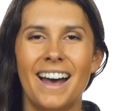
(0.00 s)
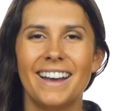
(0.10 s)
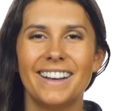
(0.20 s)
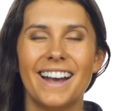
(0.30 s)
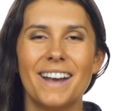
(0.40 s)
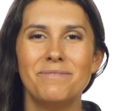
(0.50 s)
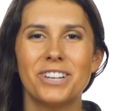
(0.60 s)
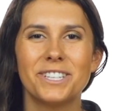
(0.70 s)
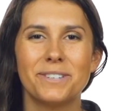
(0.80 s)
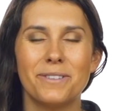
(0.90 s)
Hi, I'm
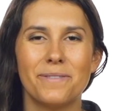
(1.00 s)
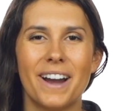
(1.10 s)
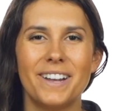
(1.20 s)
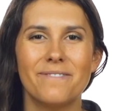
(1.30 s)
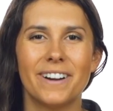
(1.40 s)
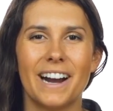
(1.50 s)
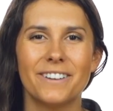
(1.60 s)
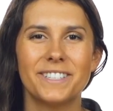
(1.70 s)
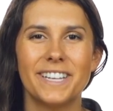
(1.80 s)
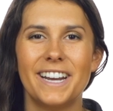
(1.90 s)
Jessica with Riding Warehouse,